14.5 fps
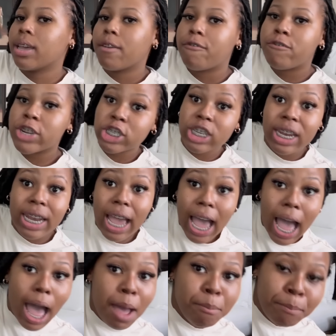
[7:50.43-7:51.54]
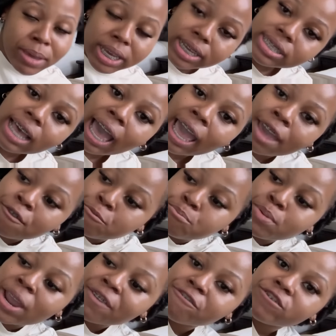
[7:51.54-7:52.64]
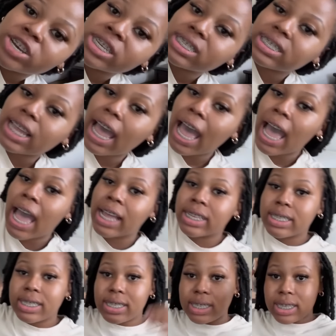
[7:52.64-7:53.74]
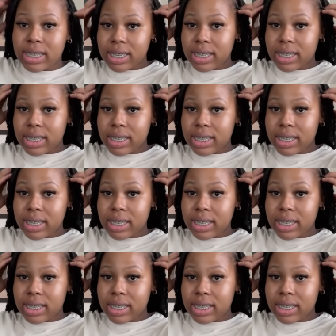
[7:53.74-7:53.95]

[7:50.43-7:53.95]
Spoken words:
freshen up because I have breakfast at